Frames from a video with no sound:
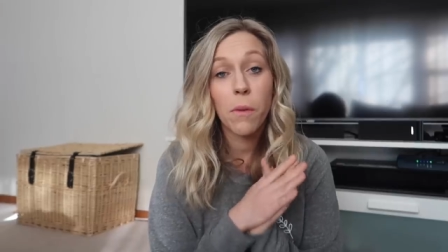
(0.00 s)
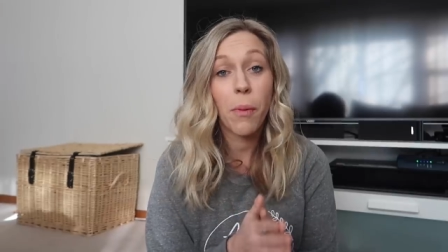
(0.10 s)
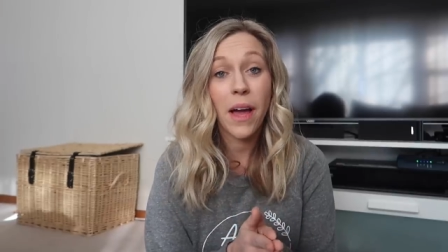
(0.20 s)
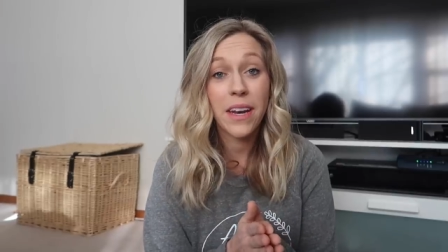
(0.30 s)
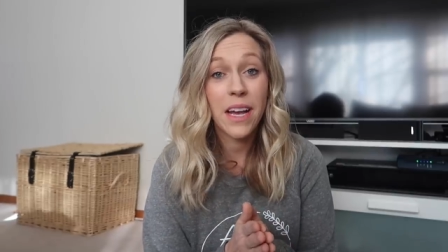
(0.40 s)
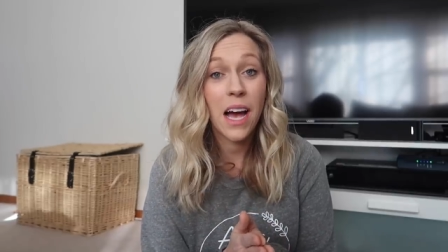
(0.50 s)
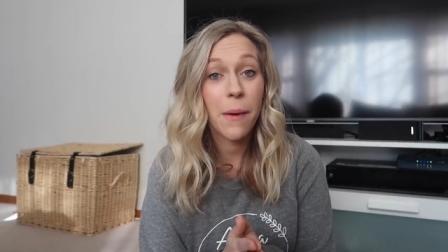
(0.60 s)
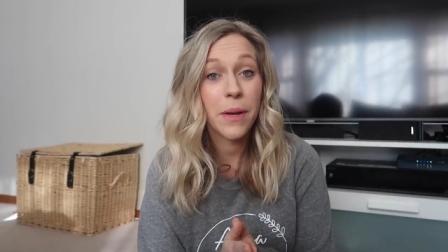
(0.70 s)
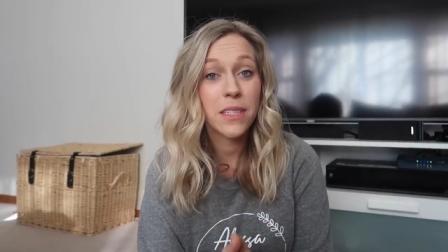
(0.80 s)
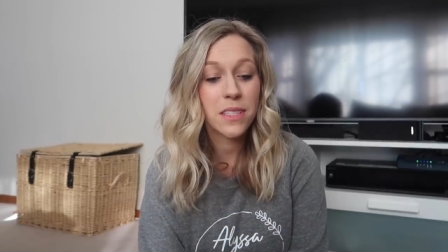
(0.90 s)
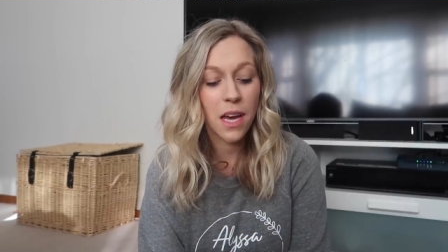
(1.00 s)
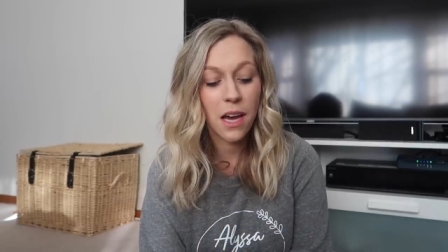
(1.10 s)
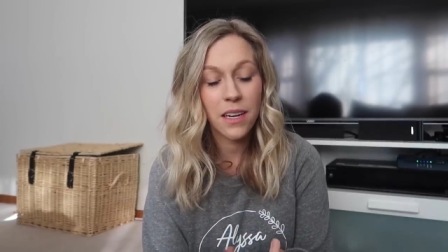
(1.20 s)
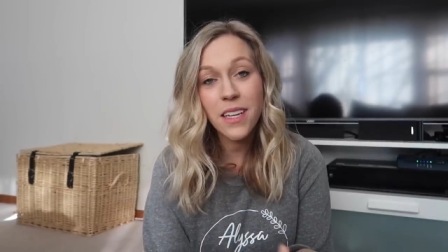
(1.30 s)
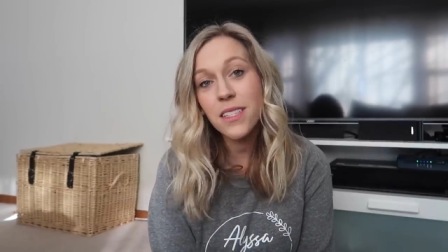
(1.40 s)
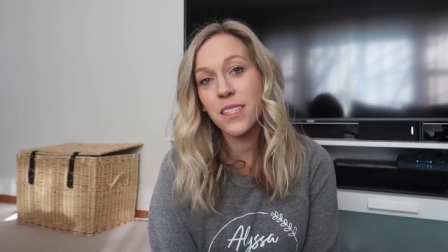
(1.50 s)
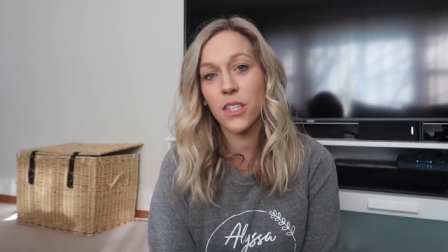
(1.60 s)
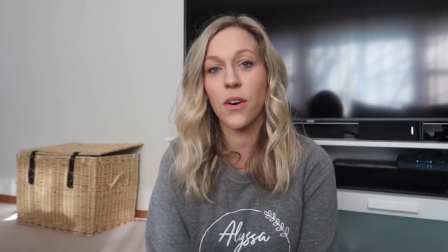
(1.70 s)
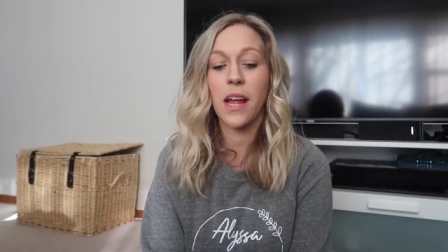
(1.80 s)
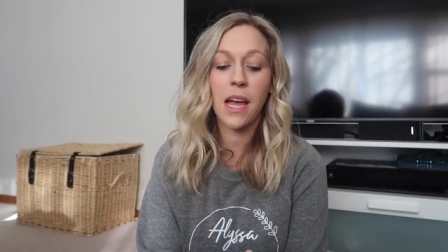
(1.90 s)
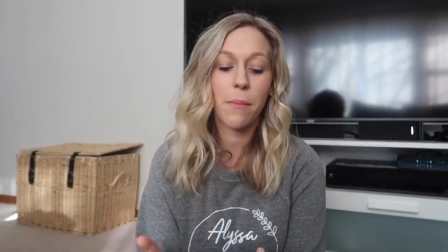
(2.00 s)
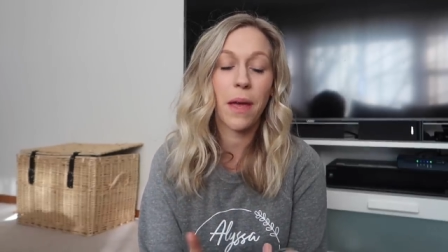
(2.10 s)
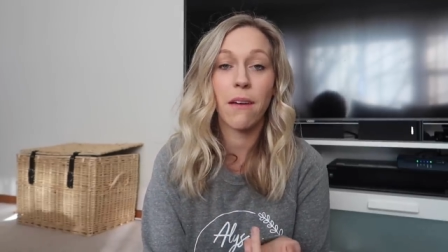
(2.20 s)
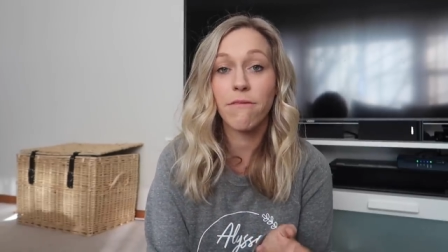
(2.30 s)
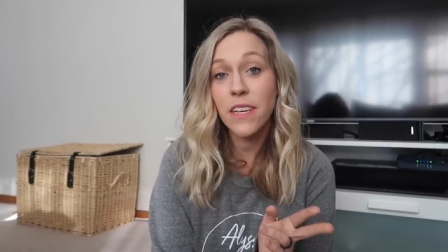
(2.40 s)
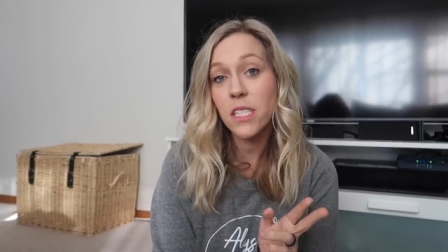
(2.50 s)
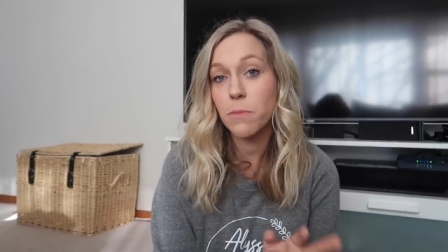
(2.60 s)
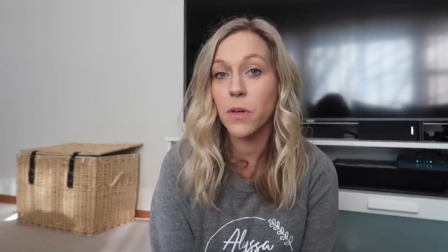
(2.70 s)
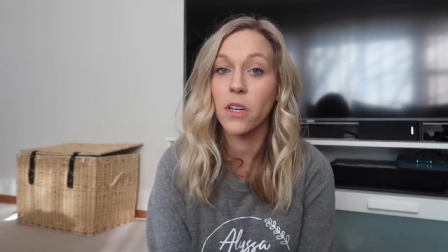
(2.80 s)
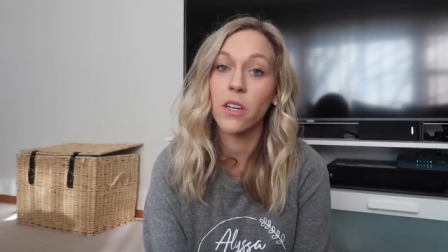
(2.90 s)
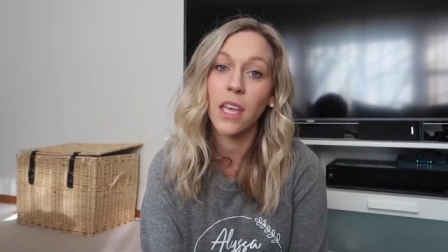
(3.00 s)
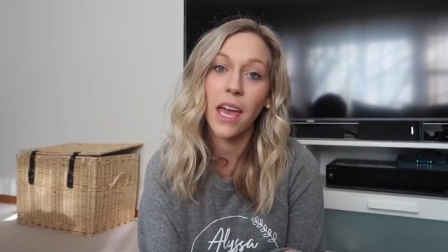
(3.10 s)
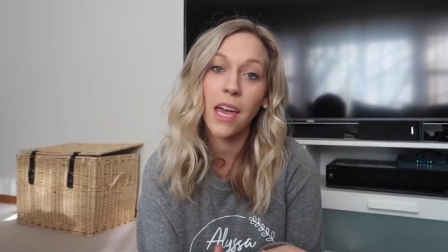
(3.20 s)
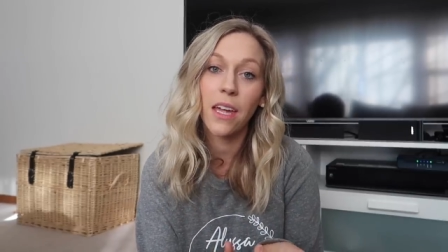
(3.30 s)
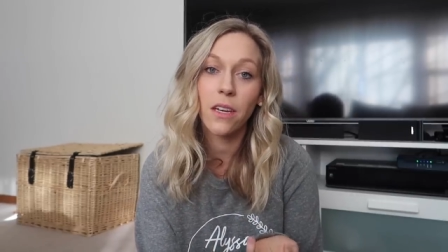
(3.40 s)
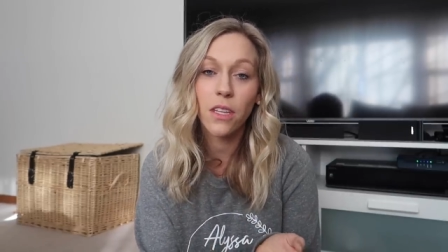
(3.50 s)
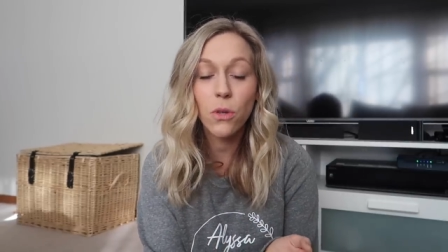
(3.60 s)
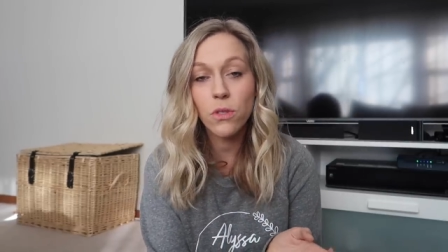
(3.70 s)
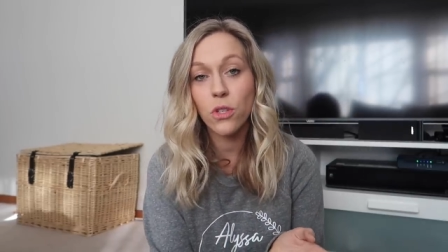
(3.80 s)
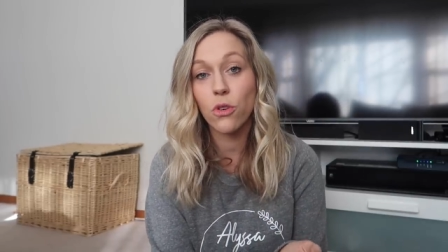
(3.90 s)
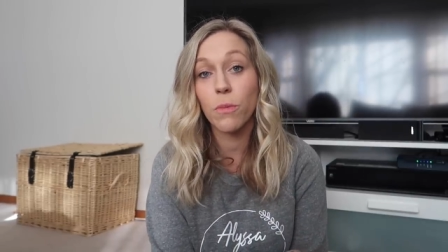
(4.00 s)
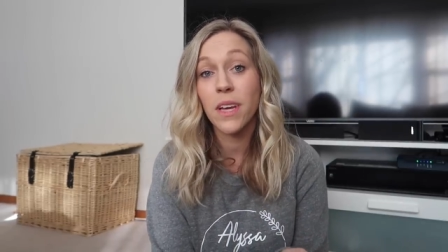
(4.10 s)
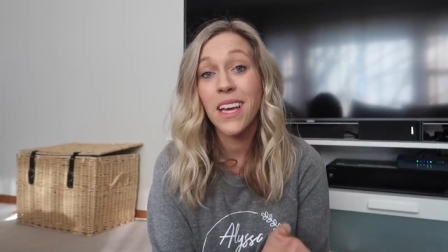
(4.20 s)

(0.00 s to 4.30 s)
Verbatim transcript: reply to comments on Instagram and Facebook and YouTube